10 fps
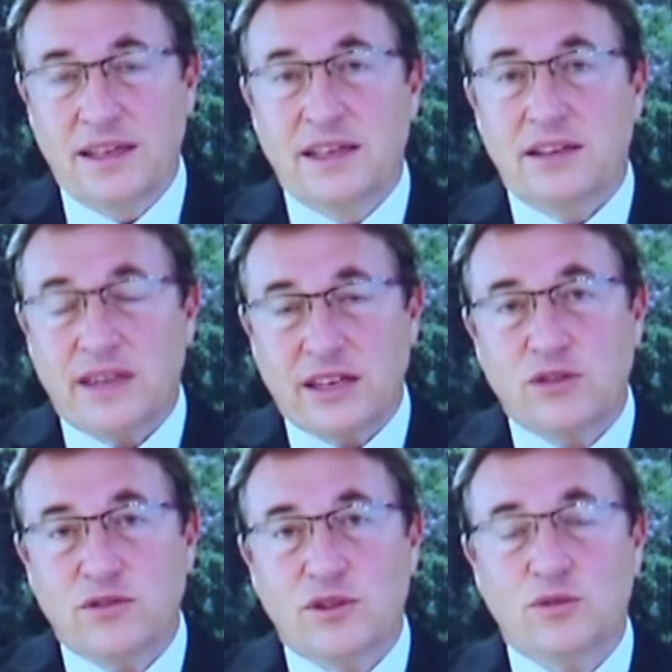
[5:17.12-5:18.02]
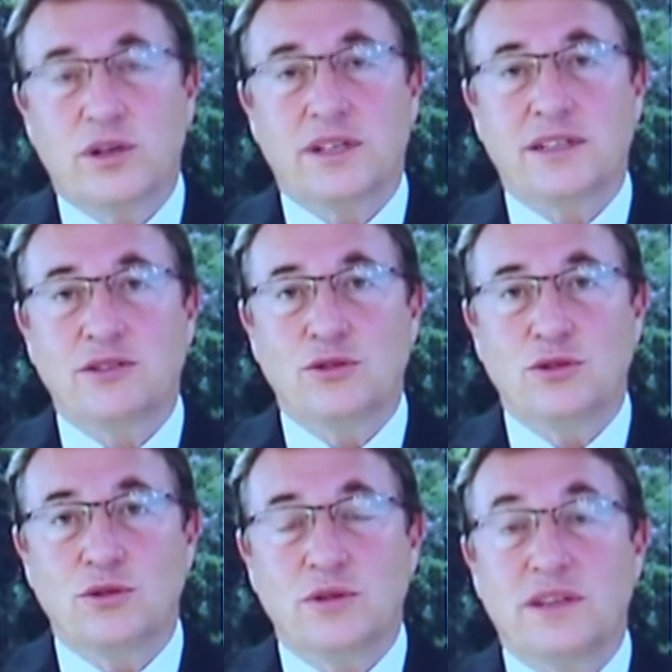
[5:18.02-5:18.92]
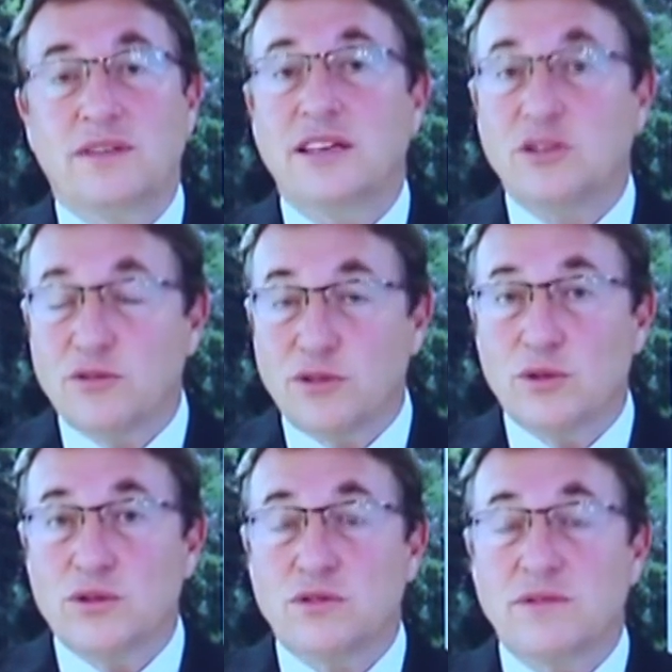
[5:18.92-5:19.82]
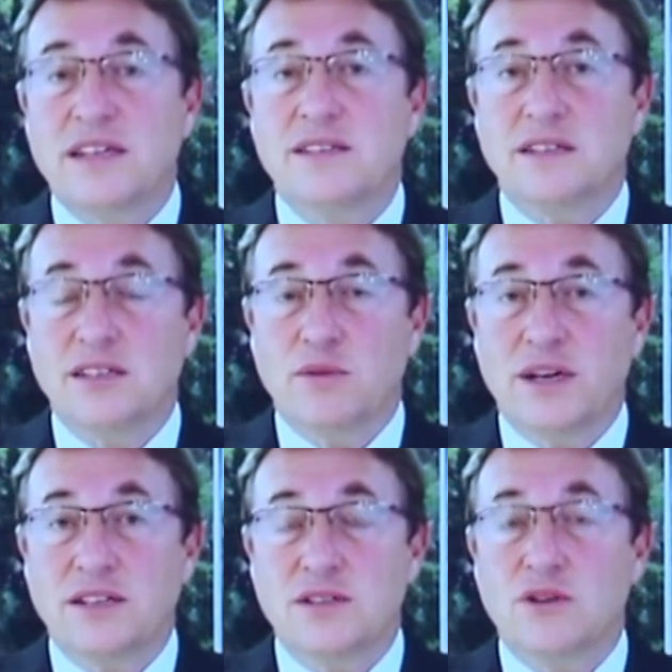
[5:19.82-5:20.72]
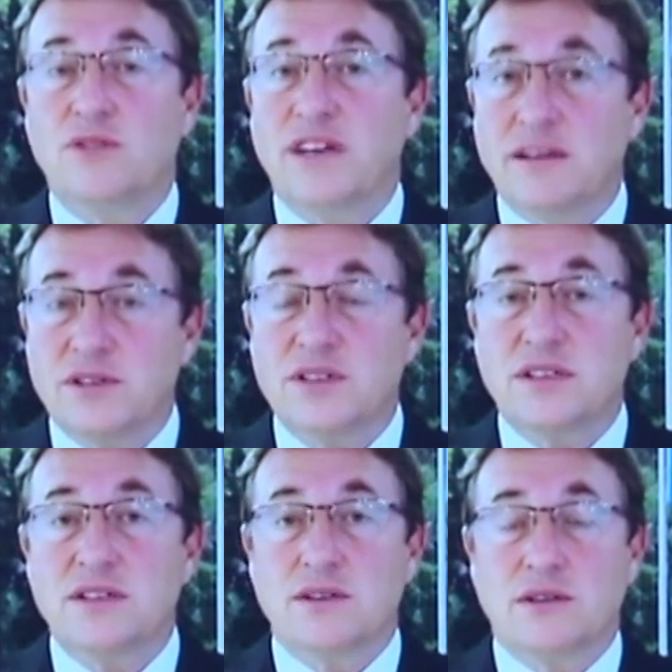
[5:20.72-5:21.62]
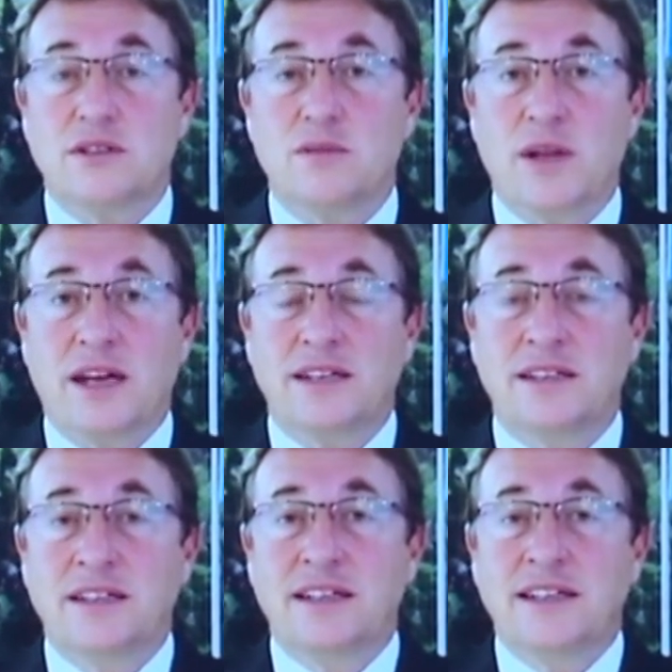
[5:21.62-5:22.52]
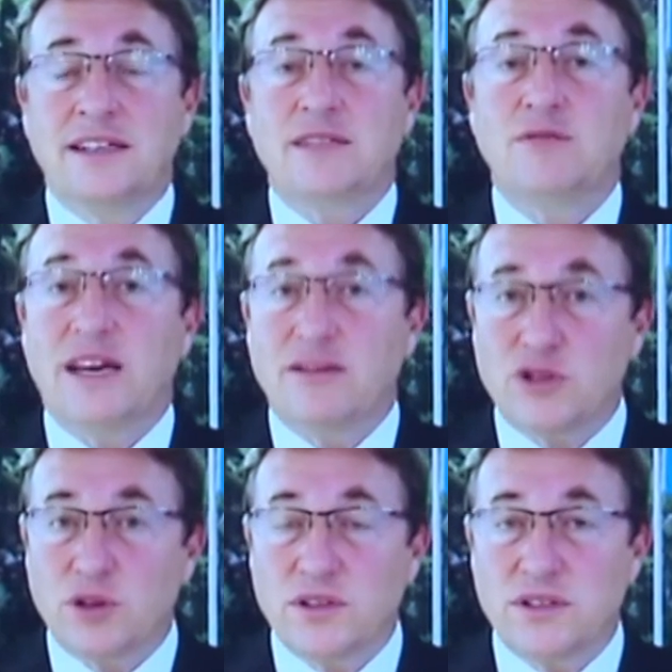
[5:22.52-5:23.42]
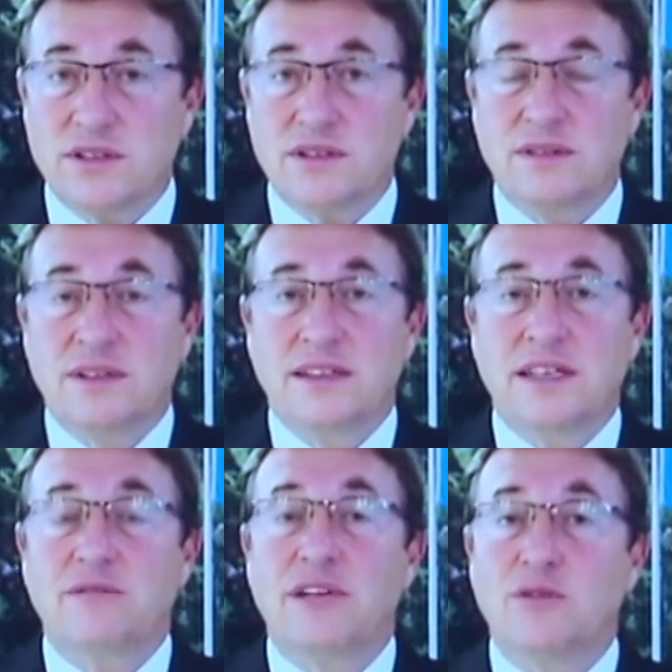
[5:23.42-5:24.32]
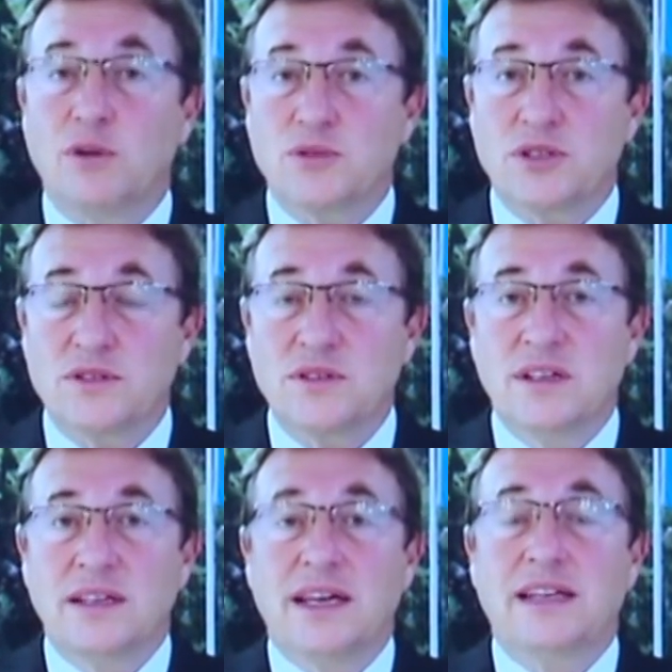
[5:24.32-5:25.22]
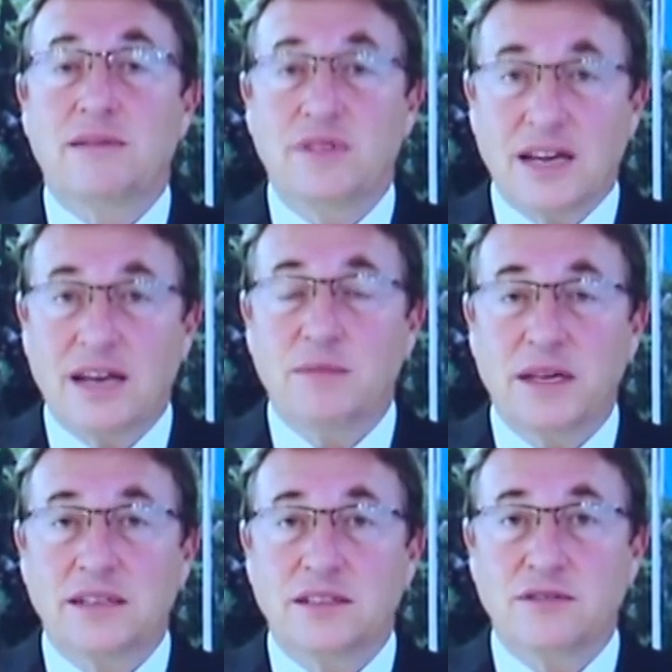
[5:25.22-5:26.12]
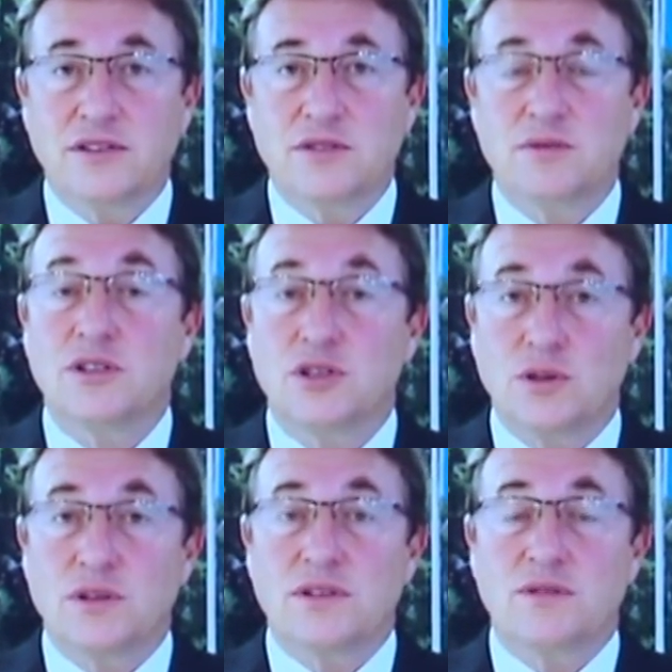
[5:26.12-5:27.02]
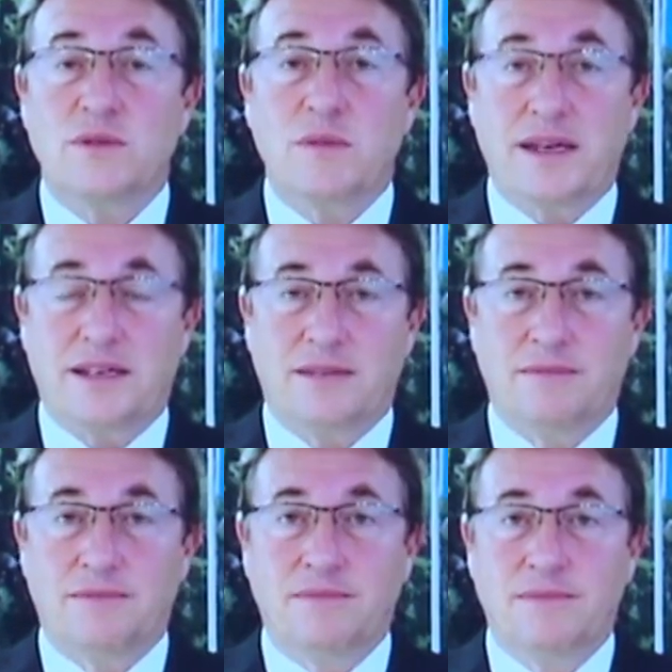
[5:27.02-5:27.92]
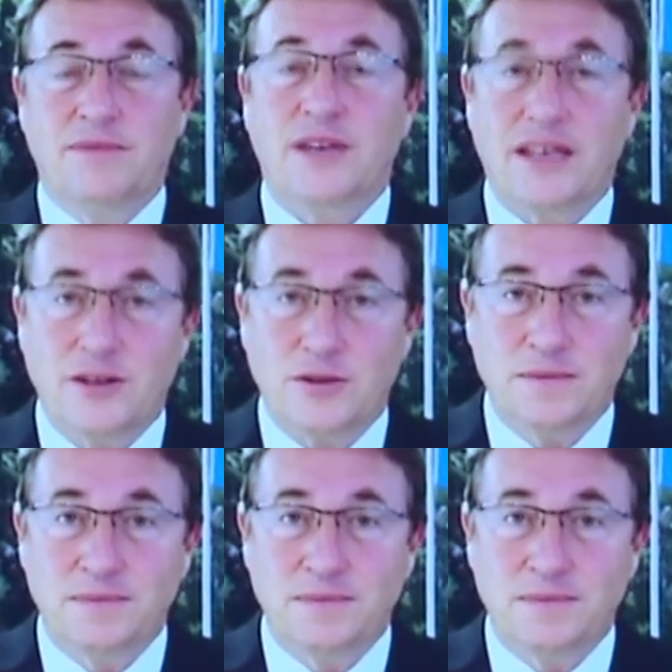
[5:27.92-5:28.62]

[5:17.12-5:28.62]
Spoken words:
Thank you for the work that you do, and thank you for also raising the awareness of every citizen on this planet that we have choices, that we have options, and that we can make a difference with the choices we make. Thank you.